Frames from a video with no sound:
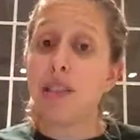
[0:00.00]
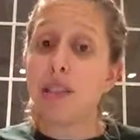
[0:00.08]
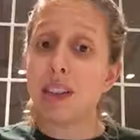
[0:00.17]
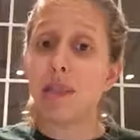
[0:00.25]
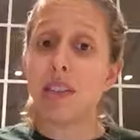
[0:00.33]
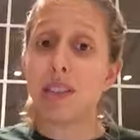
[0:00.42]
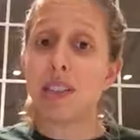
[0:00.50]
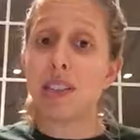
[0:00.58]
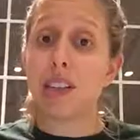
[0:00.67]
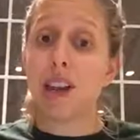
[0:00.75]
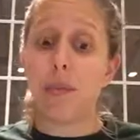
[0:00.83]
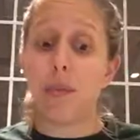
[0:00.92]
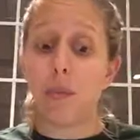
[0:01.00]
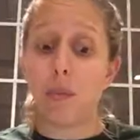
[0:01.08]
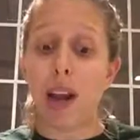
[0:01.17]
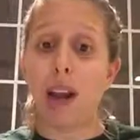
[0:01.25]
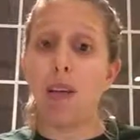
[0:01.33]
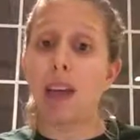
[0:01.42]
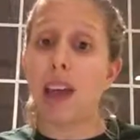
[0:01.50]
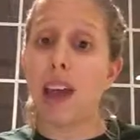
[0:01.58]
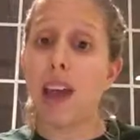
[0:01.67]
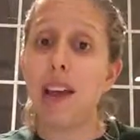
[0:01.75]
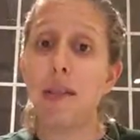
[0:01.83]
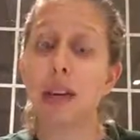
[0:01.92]
instead of just waiting with a
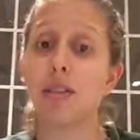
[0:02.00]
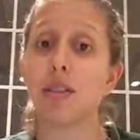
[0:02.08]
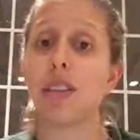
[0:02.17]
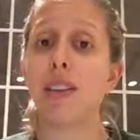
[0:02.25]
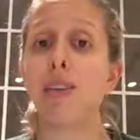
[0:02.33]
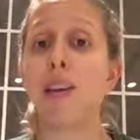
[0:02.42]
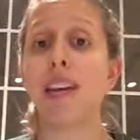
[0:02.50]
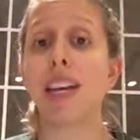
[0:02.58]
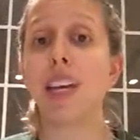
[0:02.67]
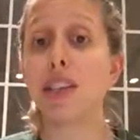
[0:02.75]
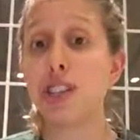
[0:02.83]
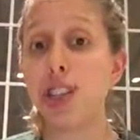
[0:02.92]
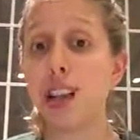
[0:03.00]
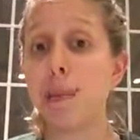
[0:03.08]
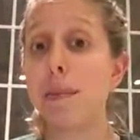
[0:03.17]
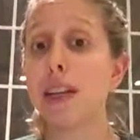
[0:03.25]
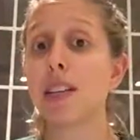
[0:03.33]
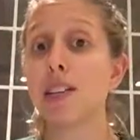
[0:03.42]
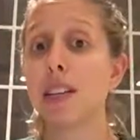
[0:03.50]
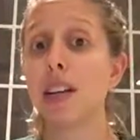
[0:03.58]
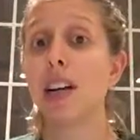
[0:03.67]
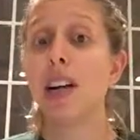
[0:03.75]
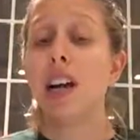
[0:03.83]
hand mixer is if you have a KitchenAid mixer